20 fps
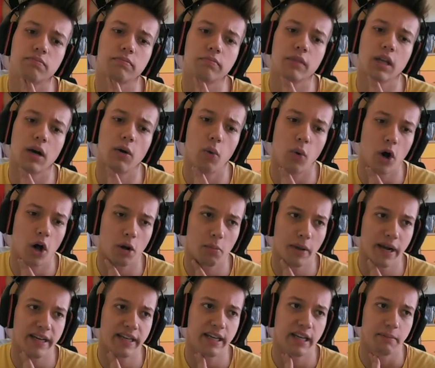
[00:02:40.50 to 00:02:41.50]
wall
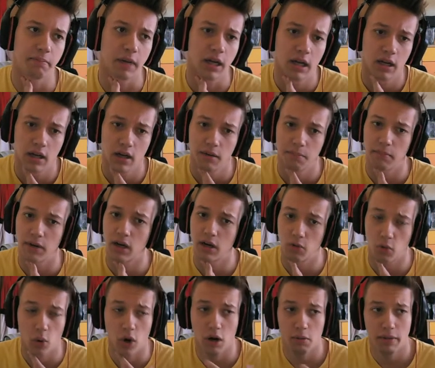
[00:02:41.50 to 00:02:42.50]
my team,
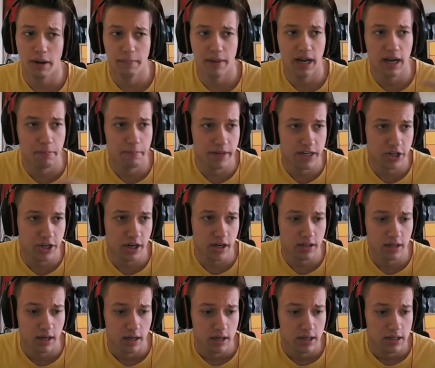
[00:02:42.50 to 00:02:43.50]
wall my Mega Pidgeot.
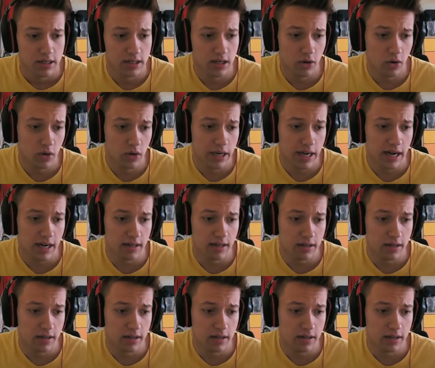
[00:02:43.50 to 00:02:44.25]
So yeah,